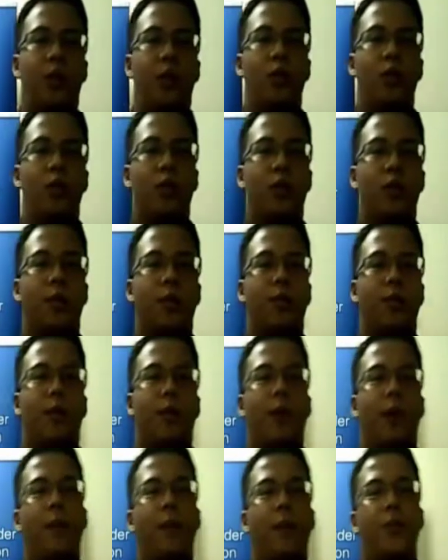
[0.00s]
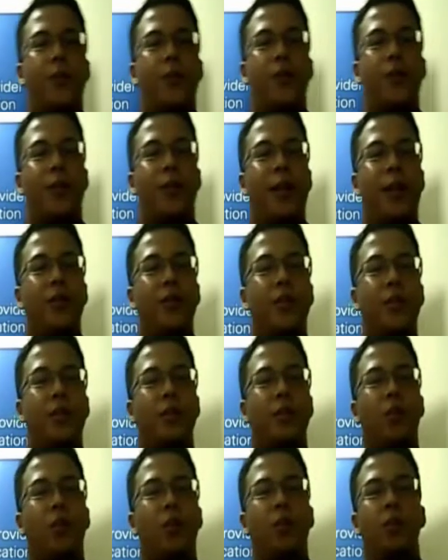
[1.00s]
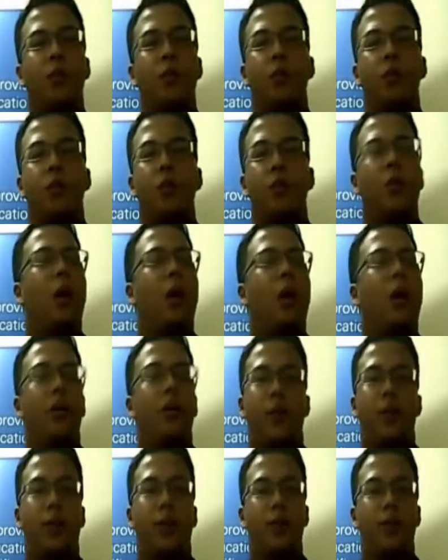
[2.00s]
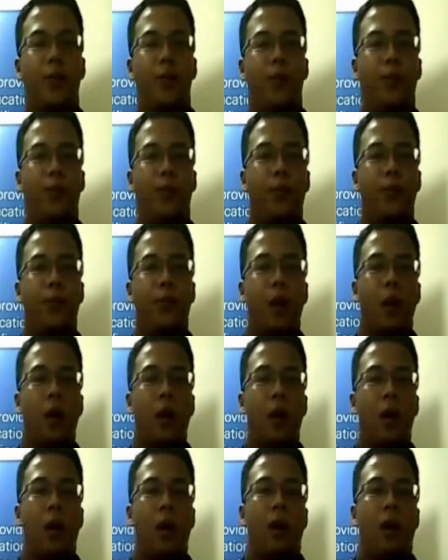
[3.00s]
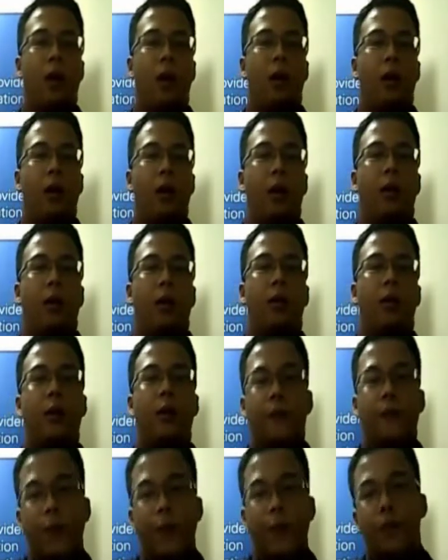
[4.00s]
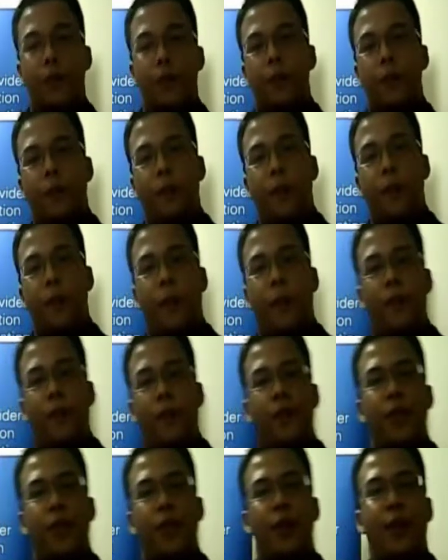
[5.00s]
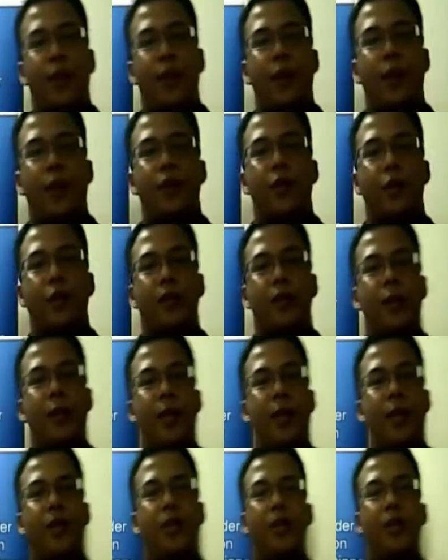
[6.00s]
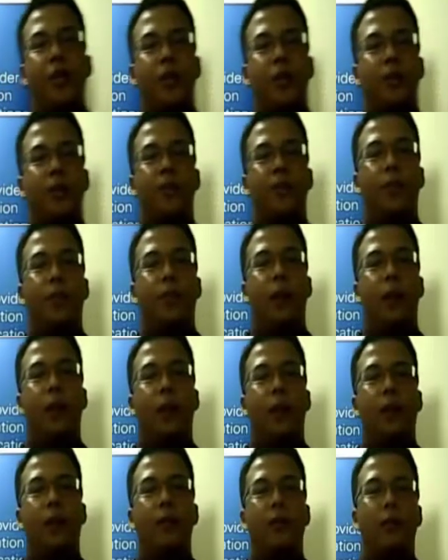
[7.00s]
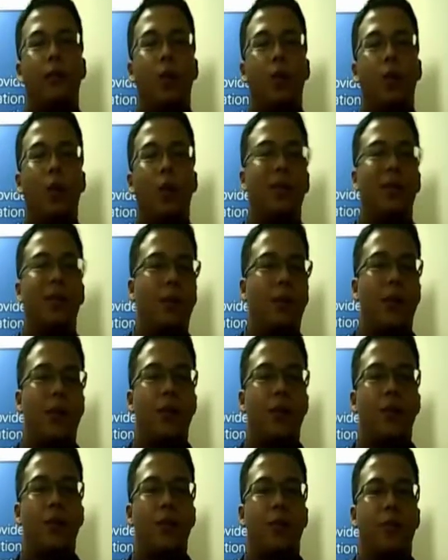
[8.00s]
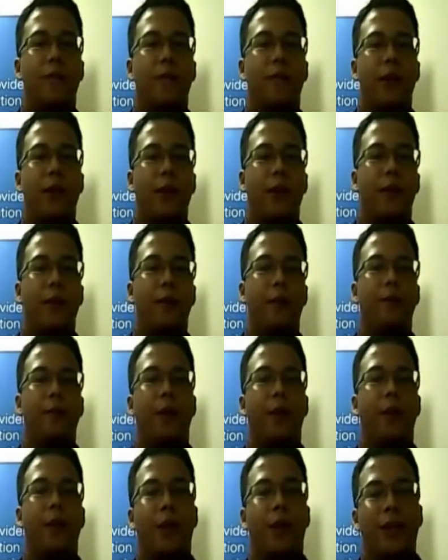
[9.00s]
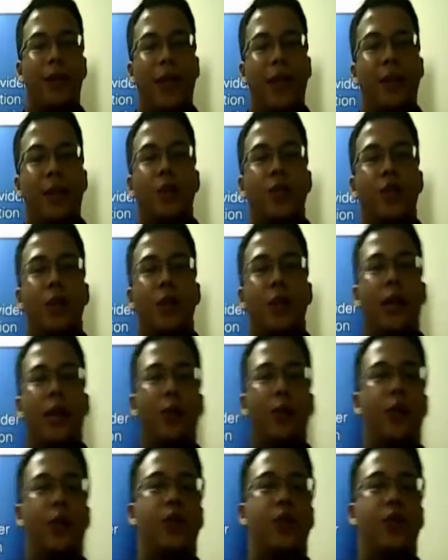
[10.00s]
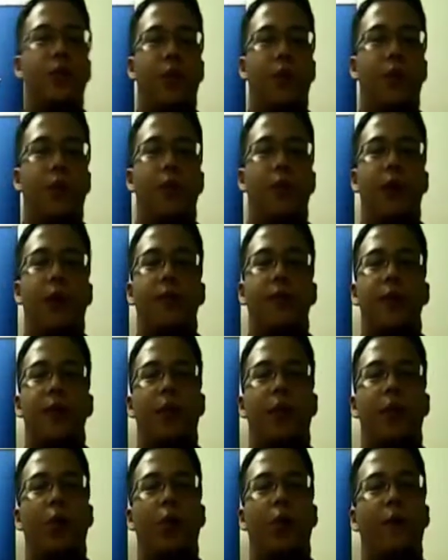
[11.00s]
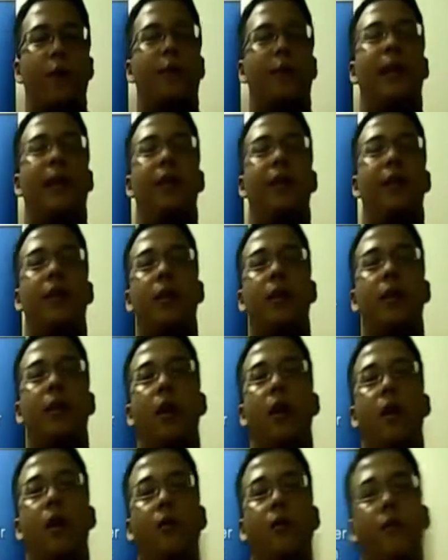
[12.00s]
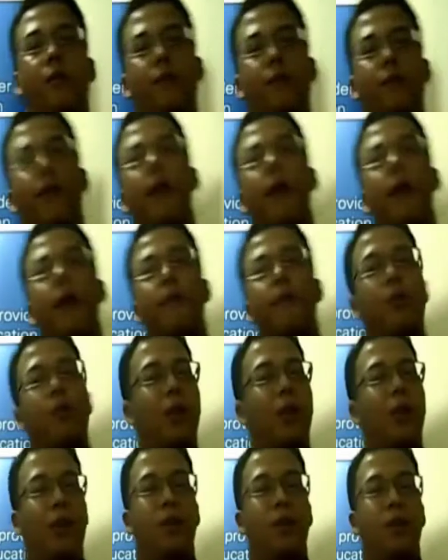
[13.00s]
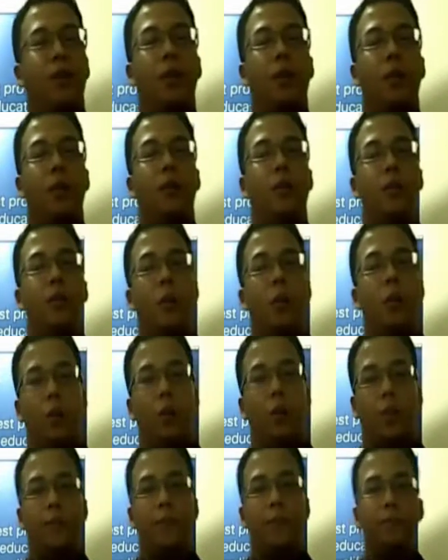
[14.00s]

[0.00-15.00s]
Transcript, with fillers: to support Cambridge International School throughout the country. The University of Cambridge International Examinations is the world's largest provider for international education programs and qualification for 5 to 19 years old.